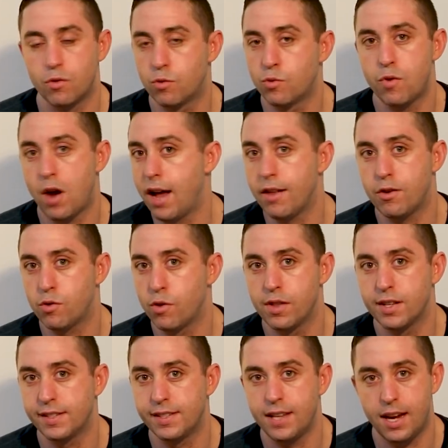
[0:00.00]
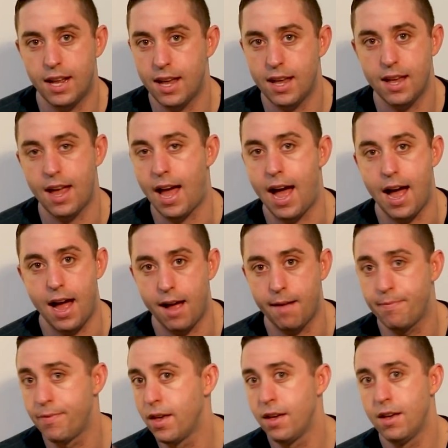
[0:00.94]
right through the city.
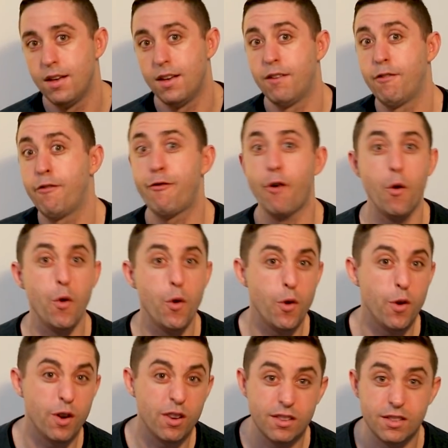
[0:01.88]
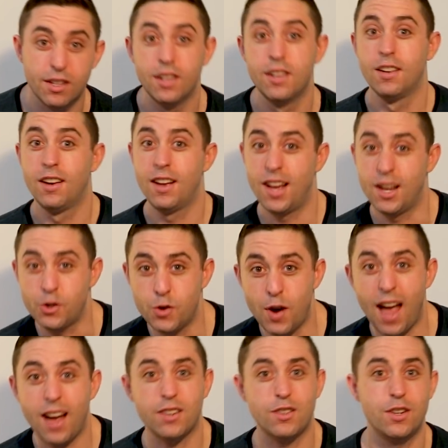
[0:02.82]
Food,
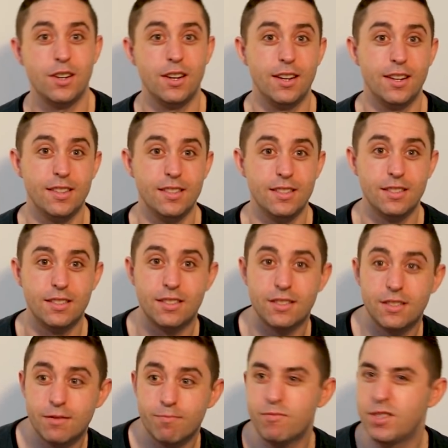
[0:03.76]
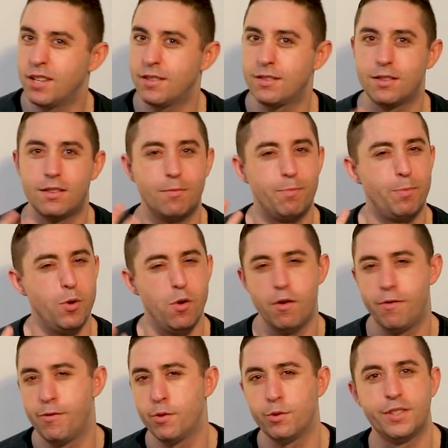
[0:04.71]
attractions, just
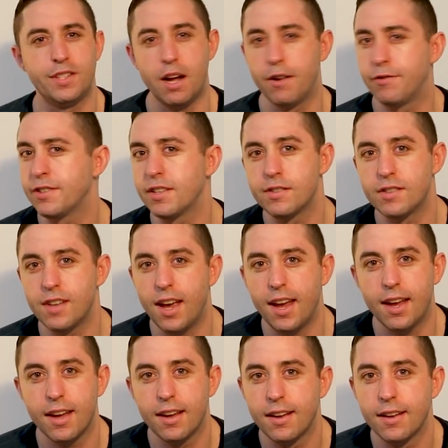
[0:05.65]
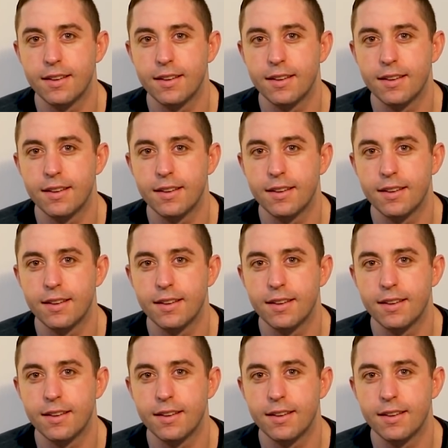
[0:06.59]
beautiful stuff to see.